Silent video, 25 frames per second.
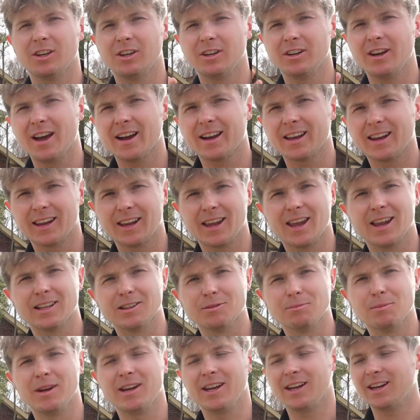you're not going to get
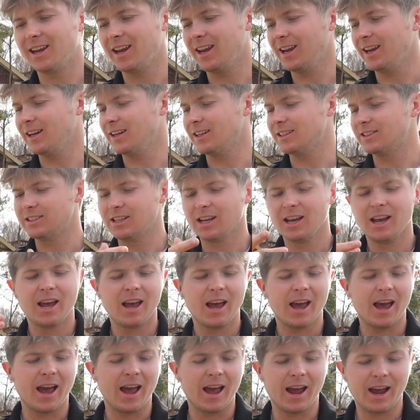as many kinks.
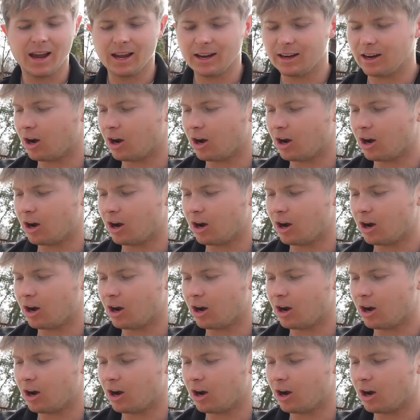And